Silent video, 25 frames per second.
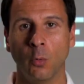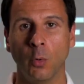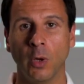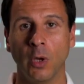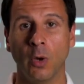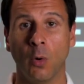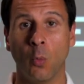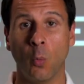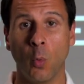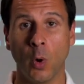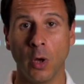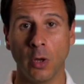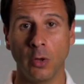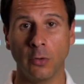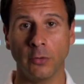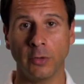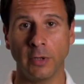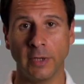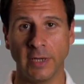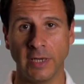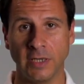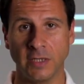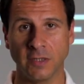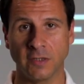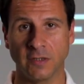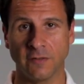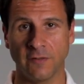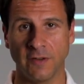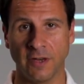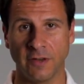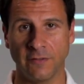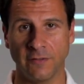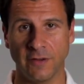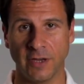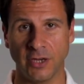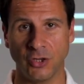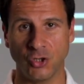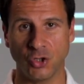we are world leaders of
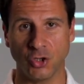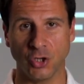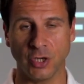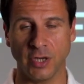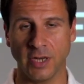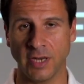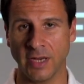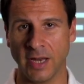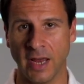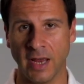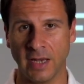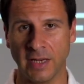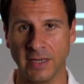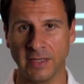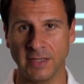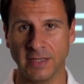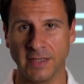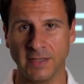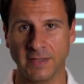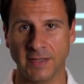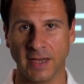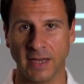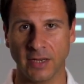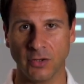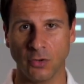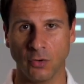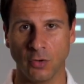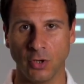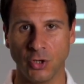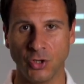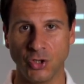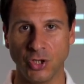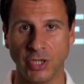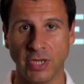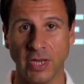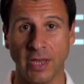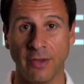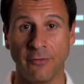innovation in LED
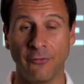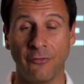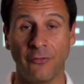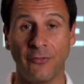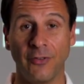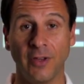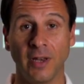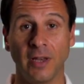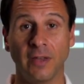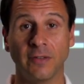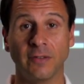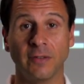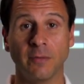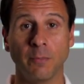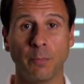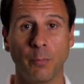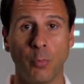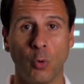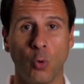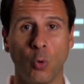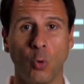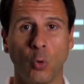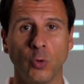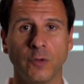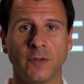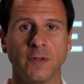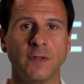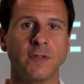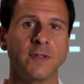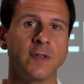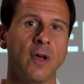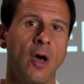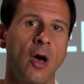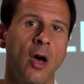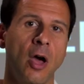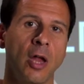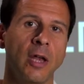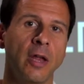technology and feel it's important
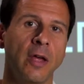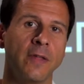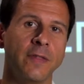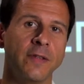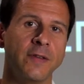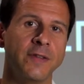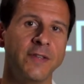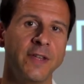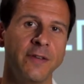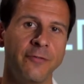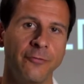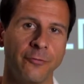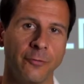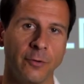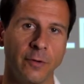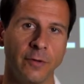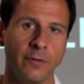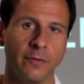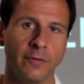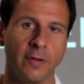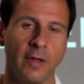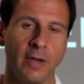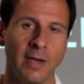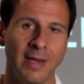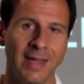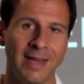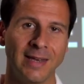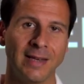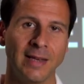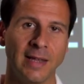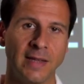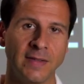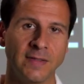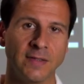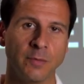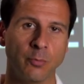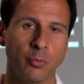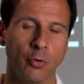to highlight the difference a LED
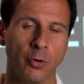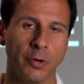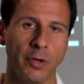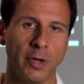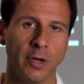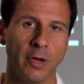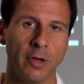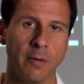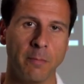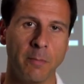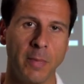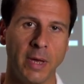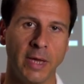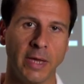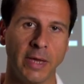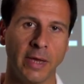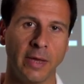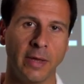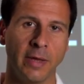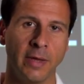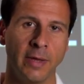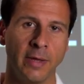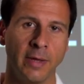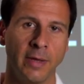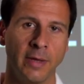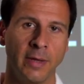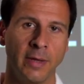Lenser product can make.